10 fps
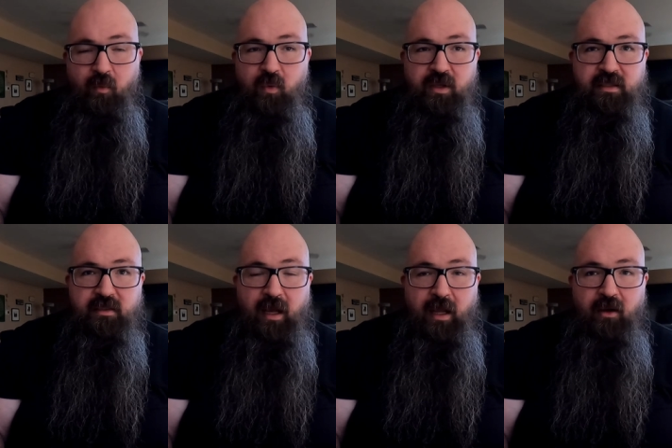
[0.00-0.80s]
it
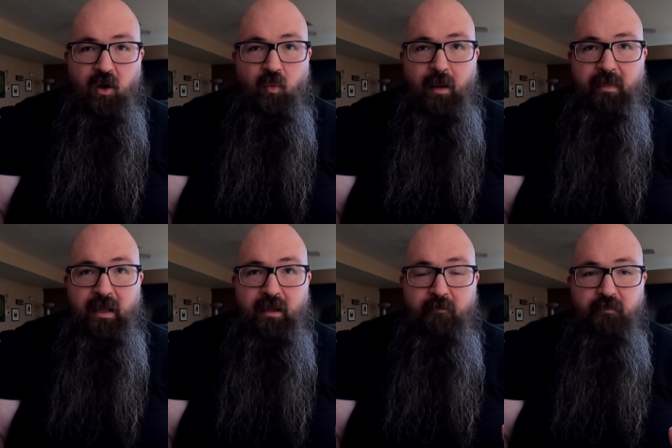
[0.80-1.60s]
was, I don't know. I
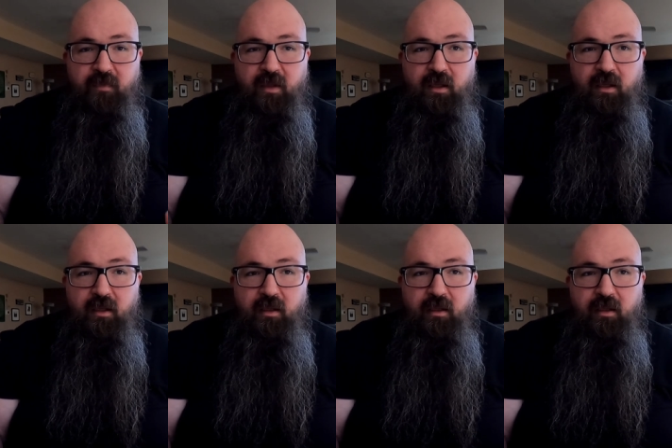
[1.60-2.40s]
mean, oh, it's
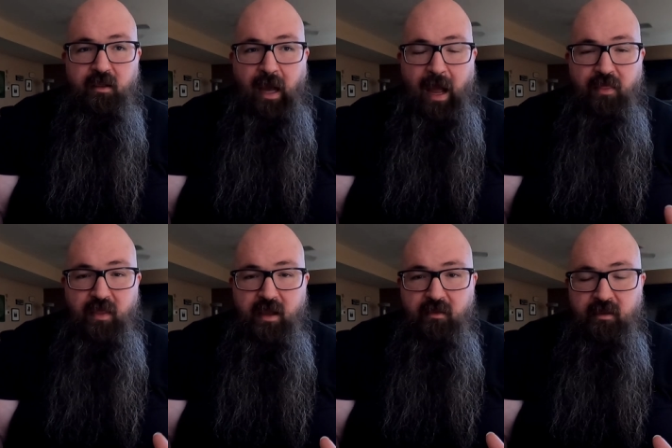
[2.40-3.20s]
horrible. I
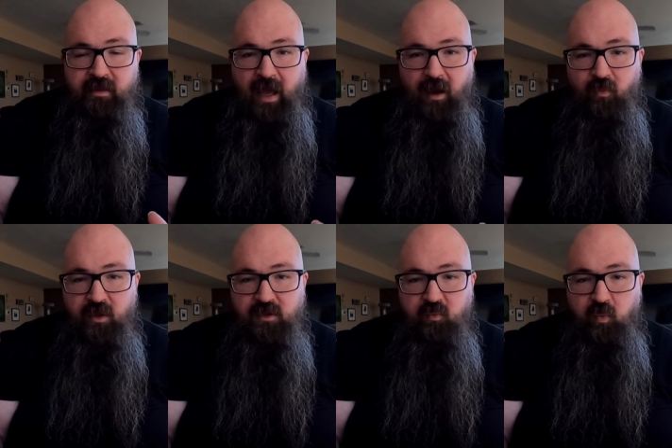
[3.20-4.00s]
think that that
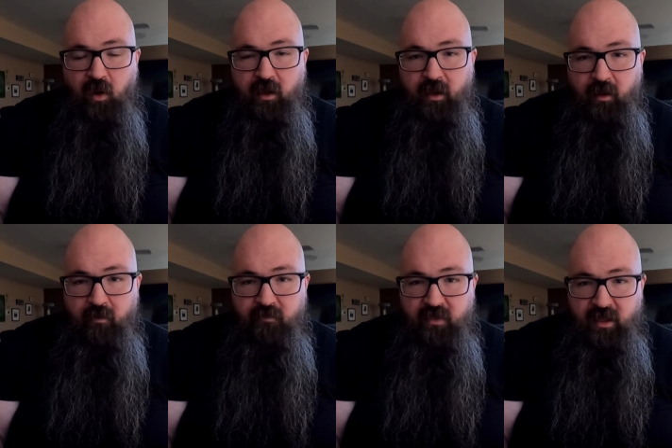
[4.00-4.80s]
was one
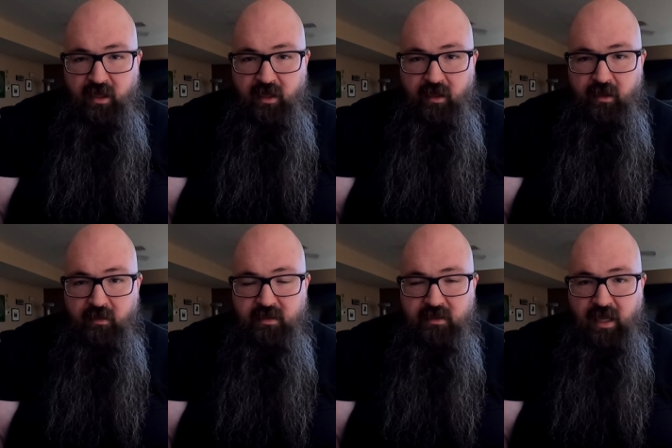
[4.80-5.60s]
of
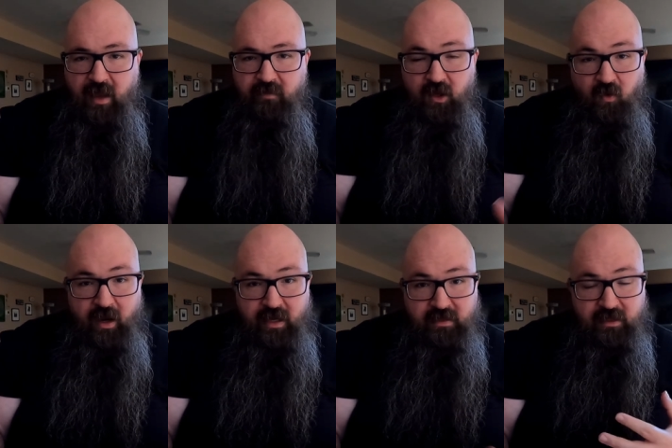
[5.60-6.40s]
the saving
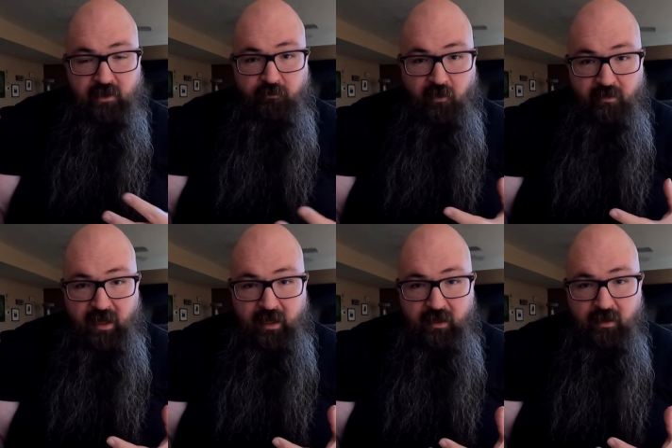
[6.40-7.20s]
graces for
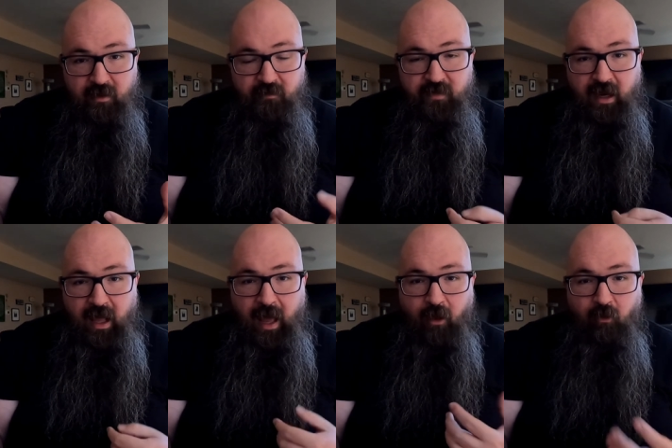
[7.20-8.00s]
me that
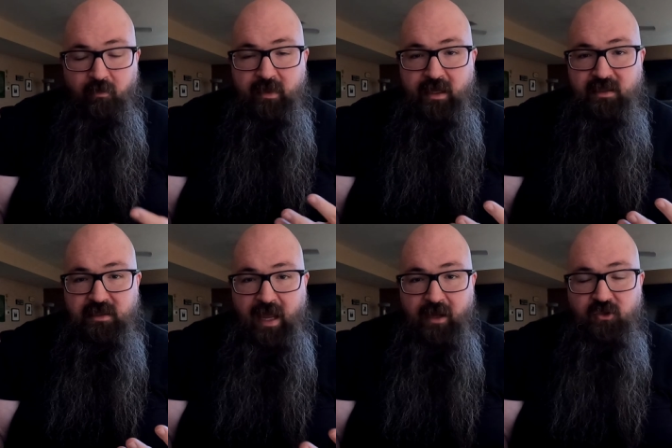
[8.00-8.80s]
helped me
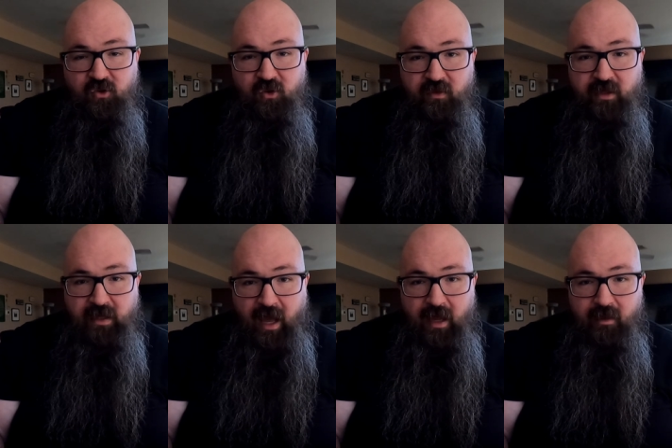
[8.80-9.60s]
stay true to the
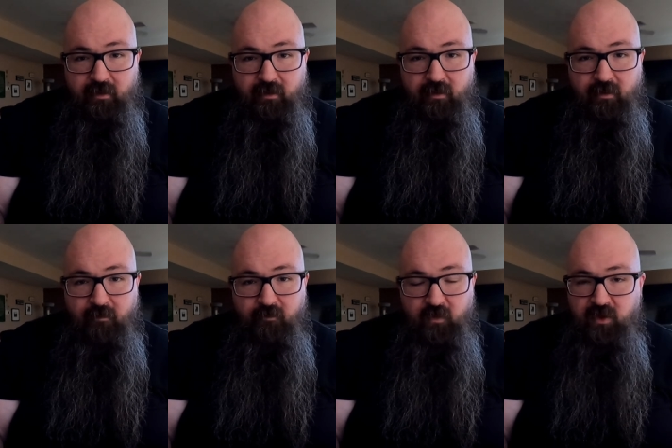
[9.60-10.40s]
diet
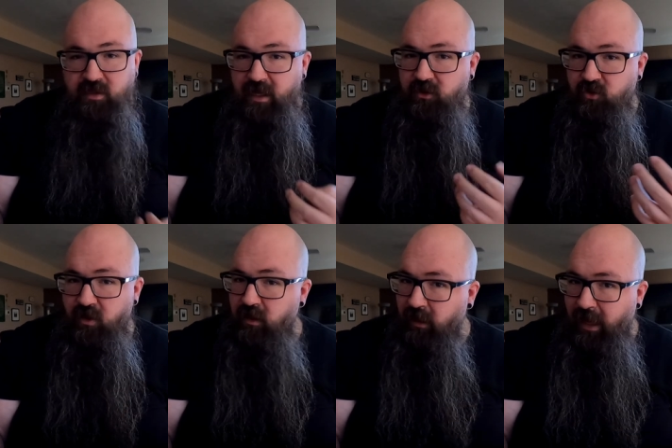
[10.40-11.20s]
or stay true
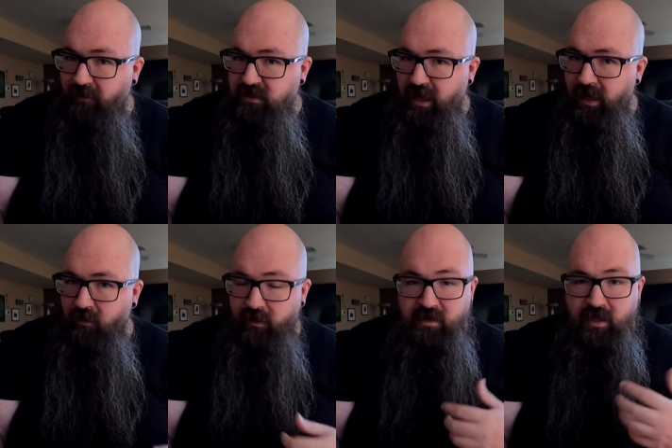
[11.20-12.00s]
to the
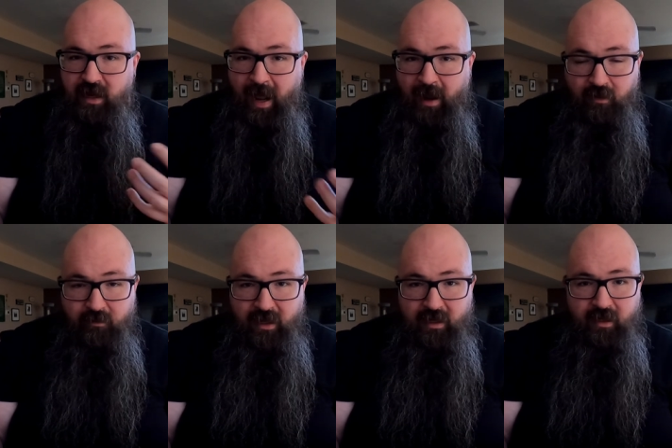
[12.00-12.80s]
lifestyle and get
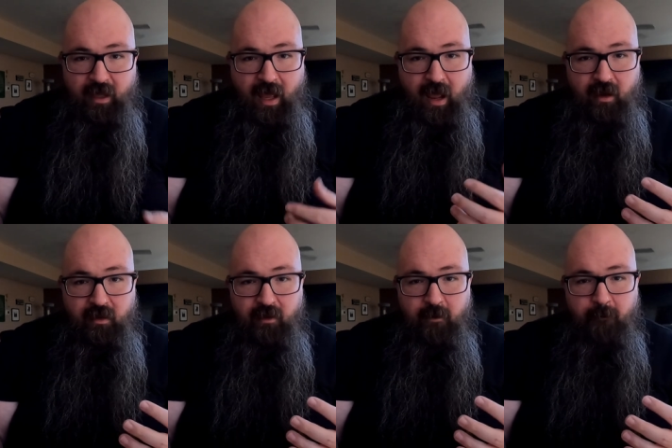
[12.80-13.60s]
acclimated and